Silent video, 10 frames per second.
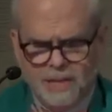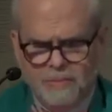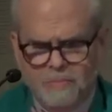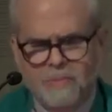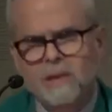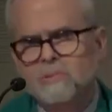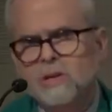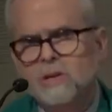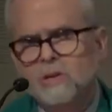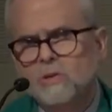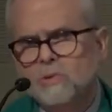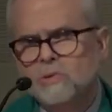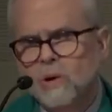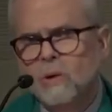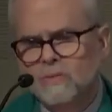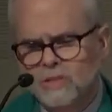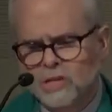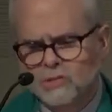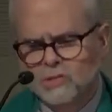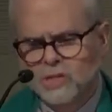Maybe you know of
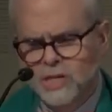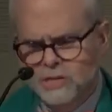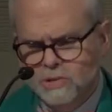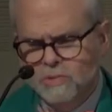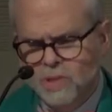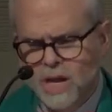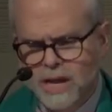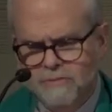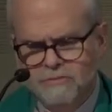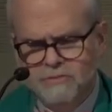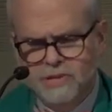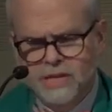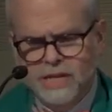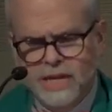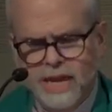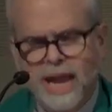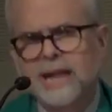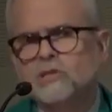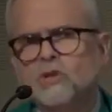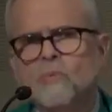this in your own life,
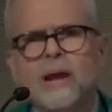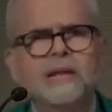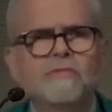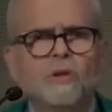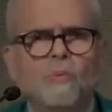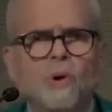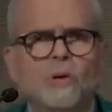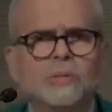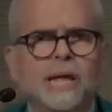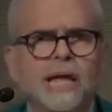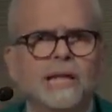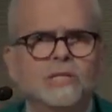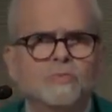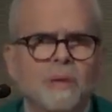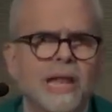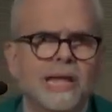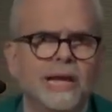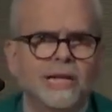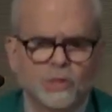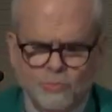as the weight of the world in its many
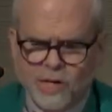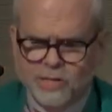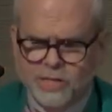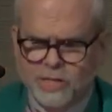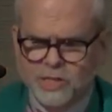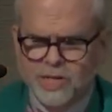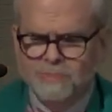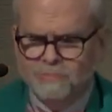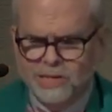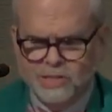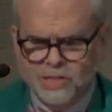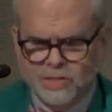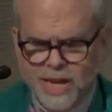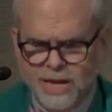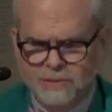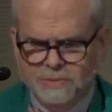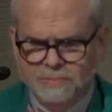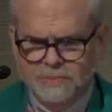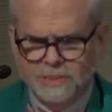expressions presses down.